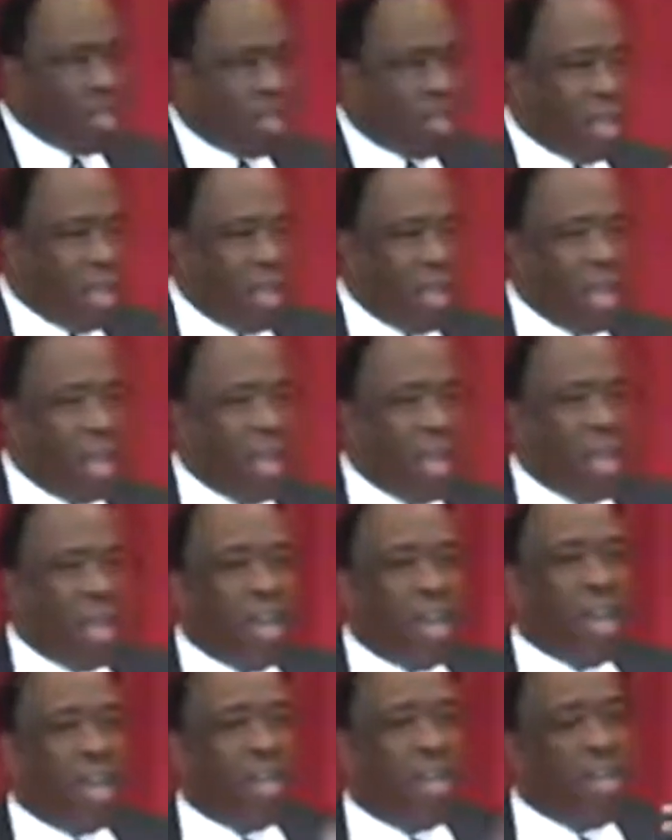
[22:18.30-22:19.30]

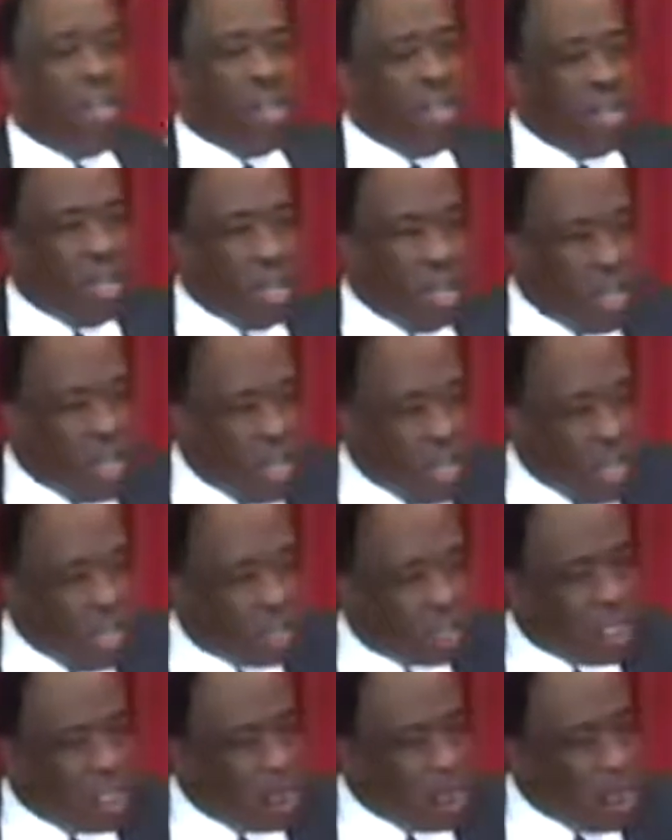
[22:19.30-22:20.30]
They
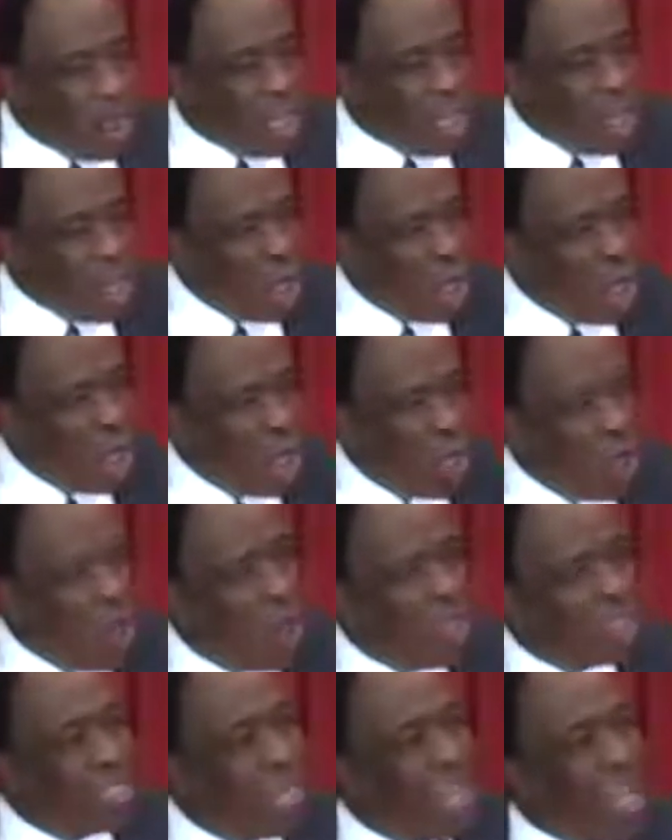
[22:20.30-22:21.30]
need to be
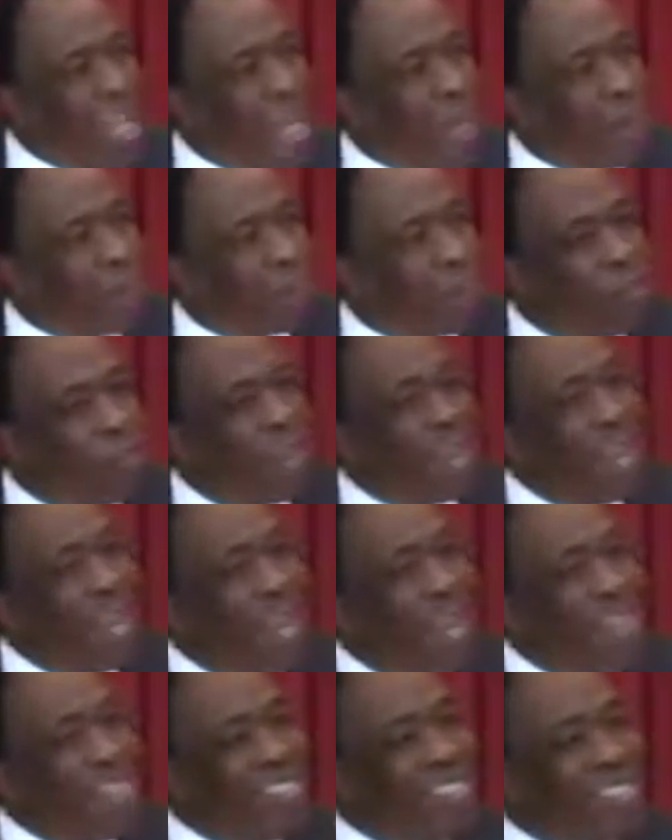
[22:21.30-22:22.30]
looked after
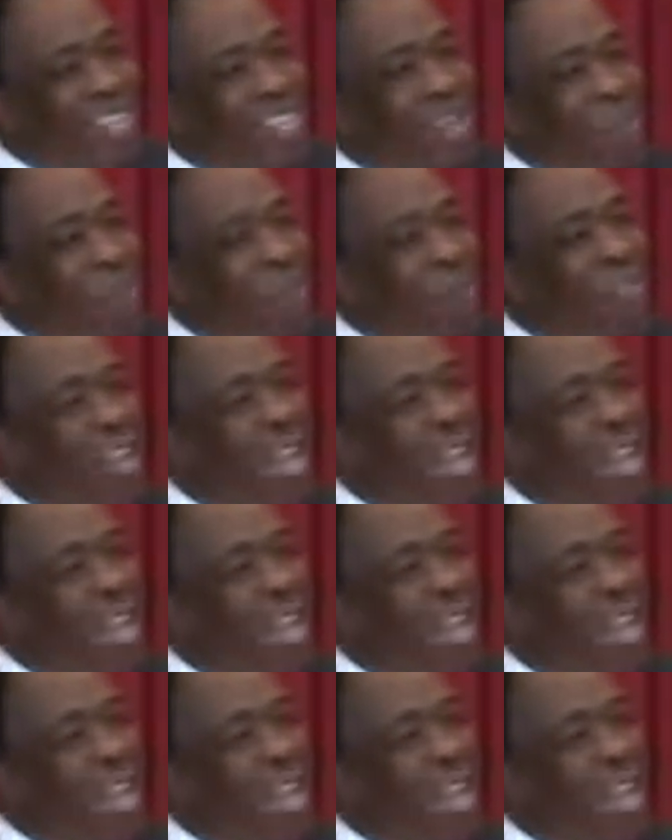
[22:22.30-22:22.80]
as if